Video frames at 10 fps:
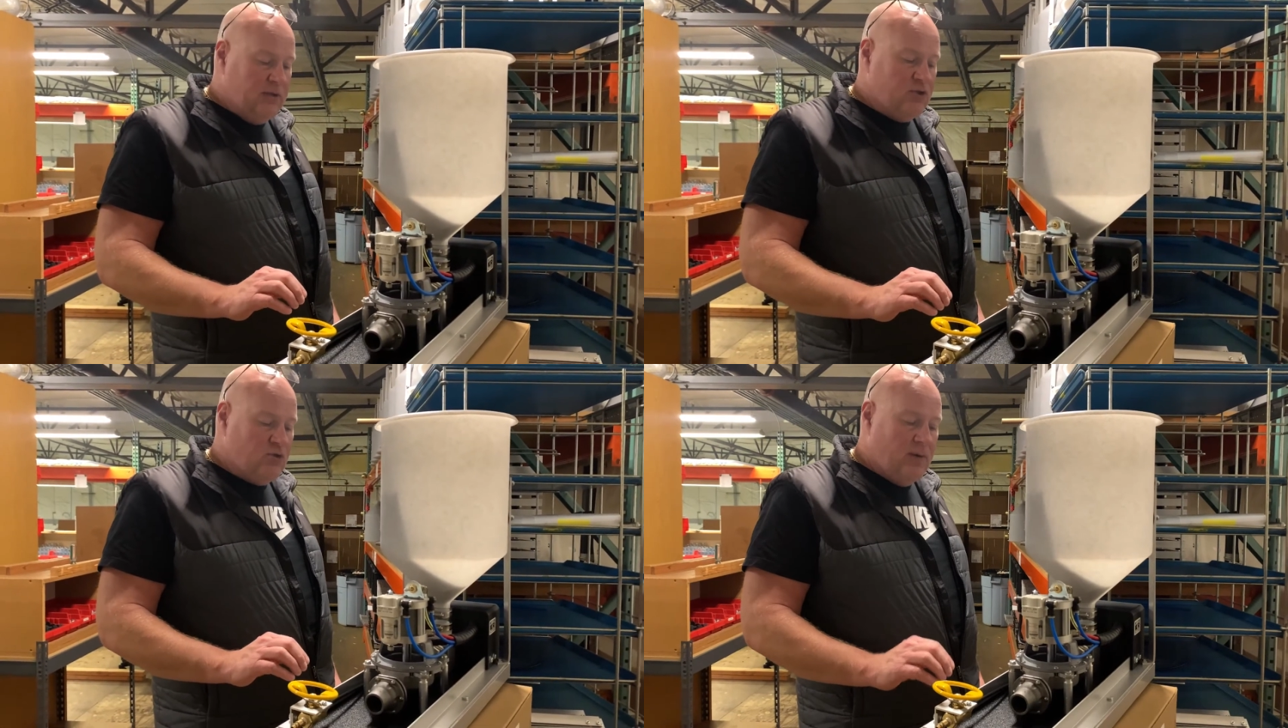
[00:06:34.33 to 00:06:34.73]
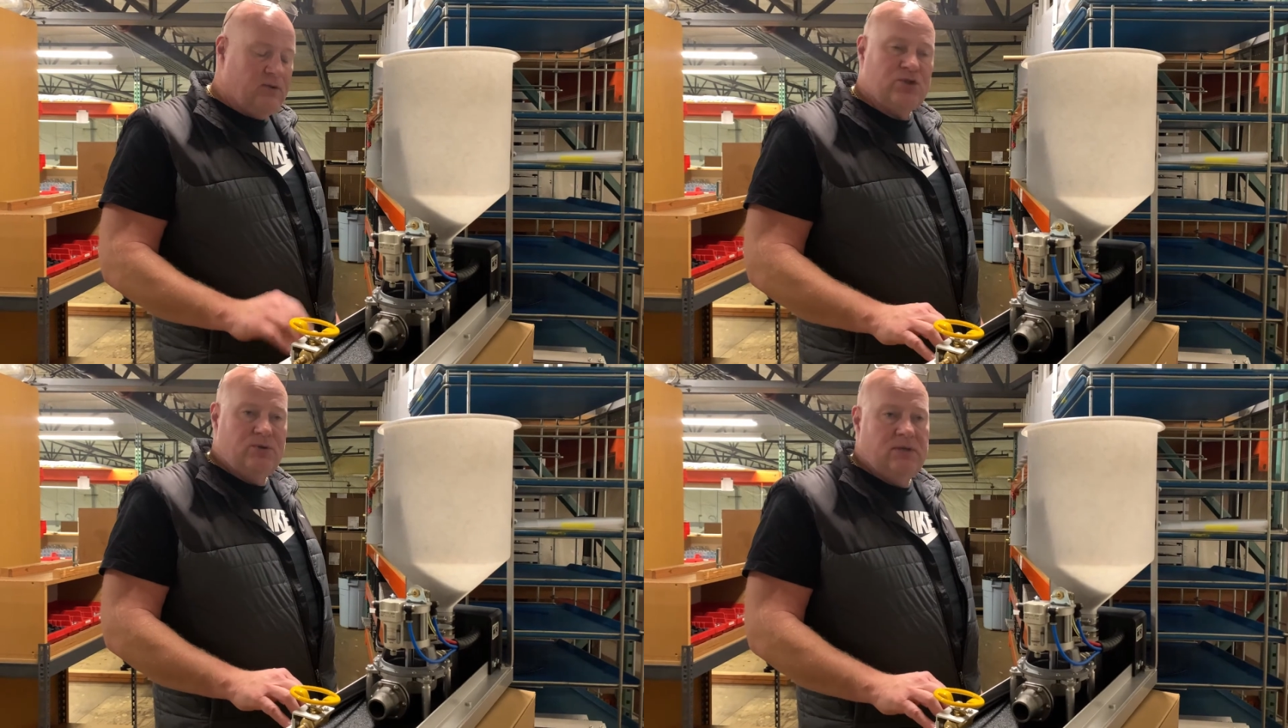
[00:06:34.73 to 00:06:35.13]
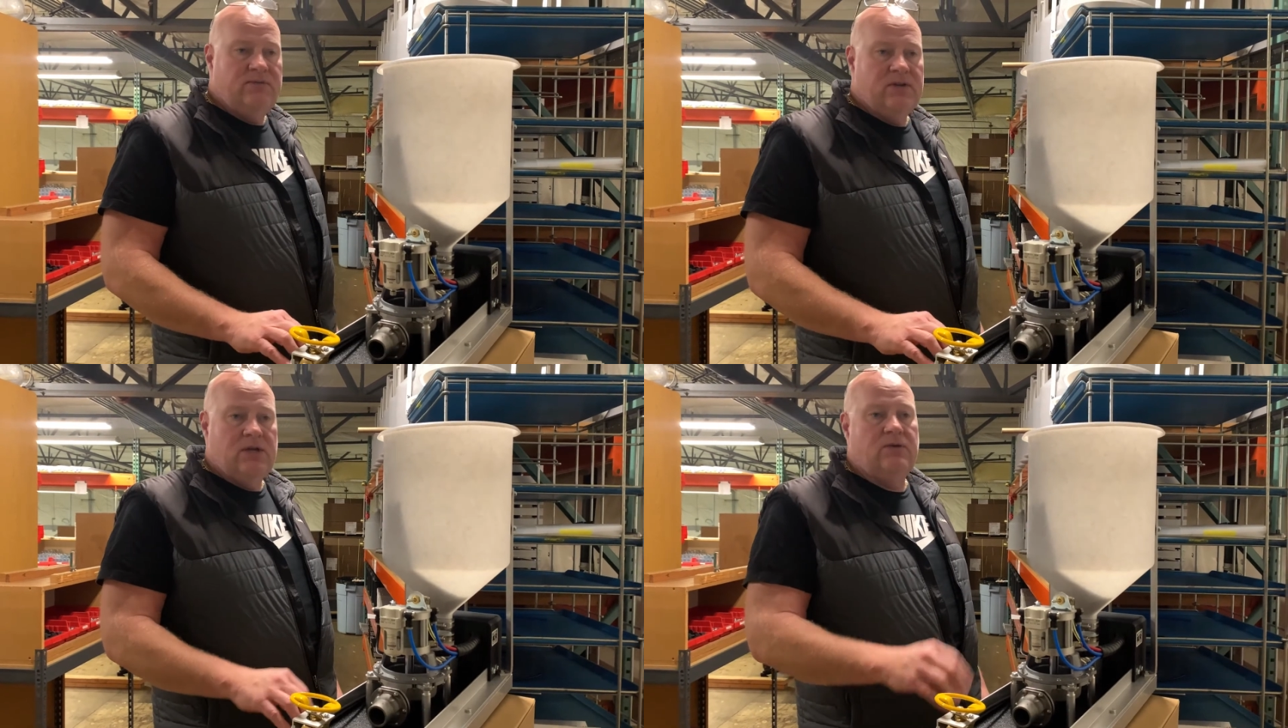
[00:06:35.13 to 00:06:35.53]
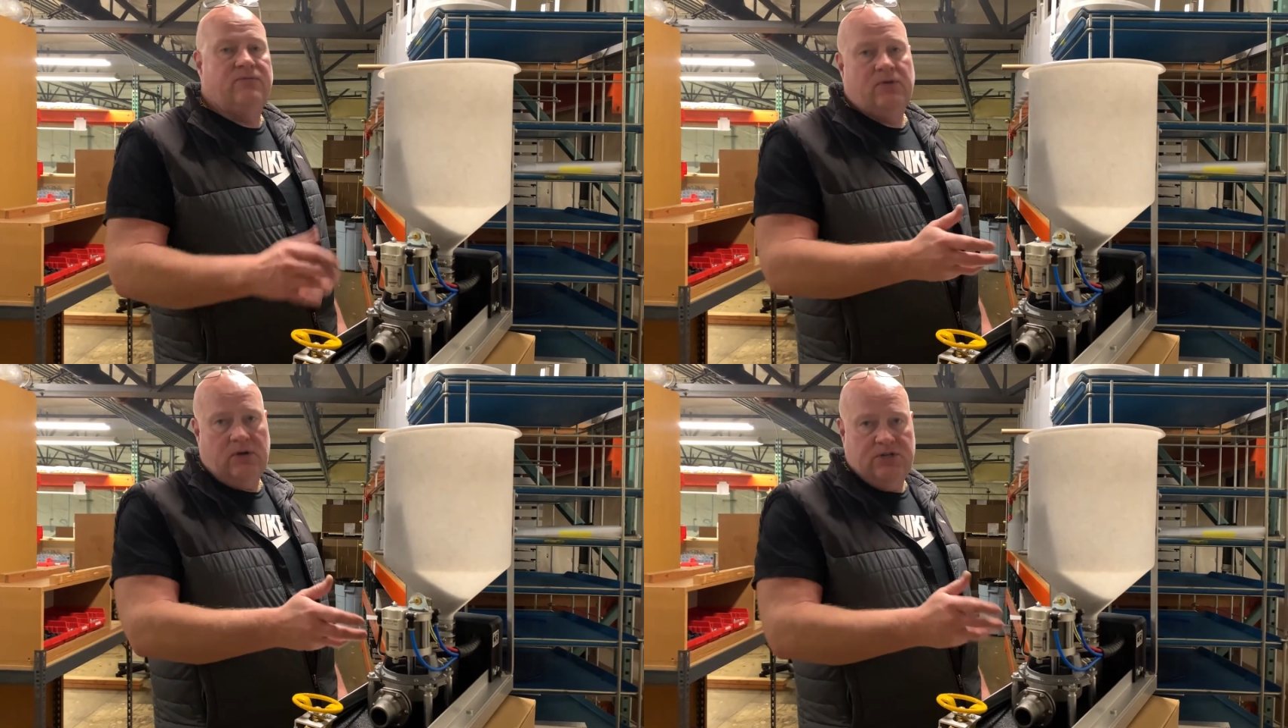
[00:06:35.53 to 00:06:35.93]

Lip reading: troubleshooting video for our